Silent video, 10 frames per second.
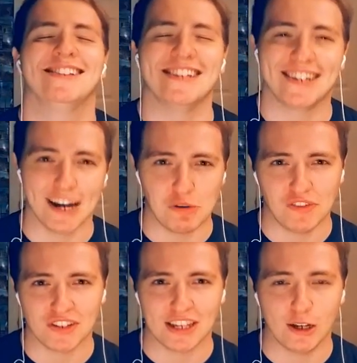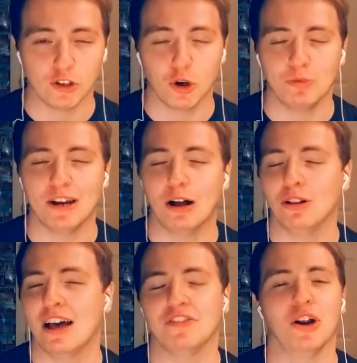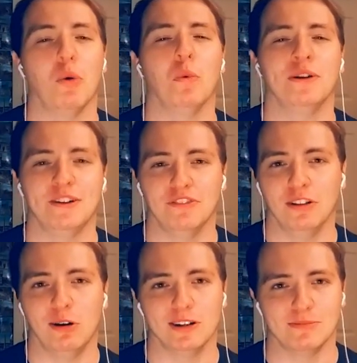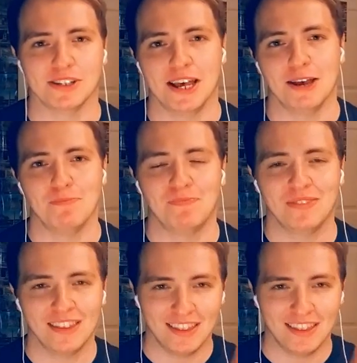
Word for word: Take care of yourselves. Hope you're all having a wonderful autumn time.